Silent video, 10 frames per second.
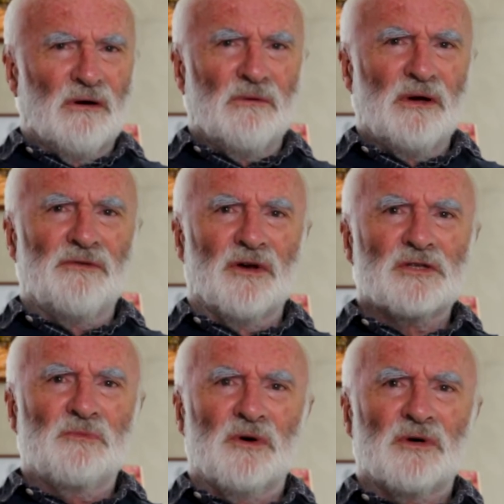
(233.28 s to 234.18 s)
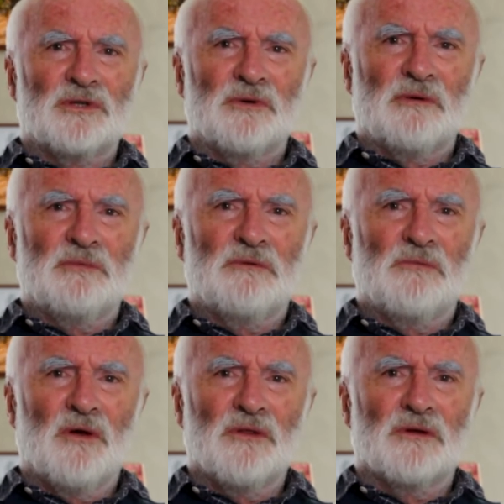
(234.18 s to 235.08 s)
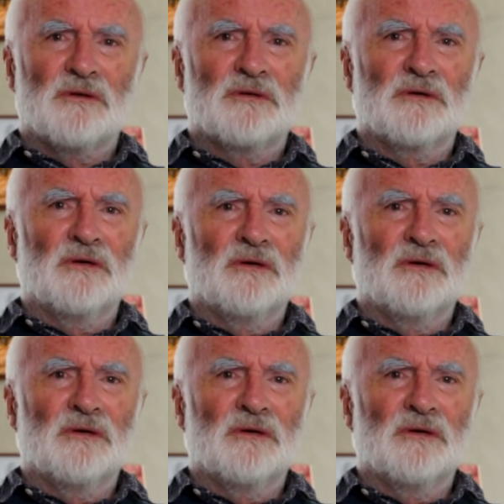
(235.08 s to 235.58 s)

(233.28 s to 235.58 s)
we've not spoken to him in months.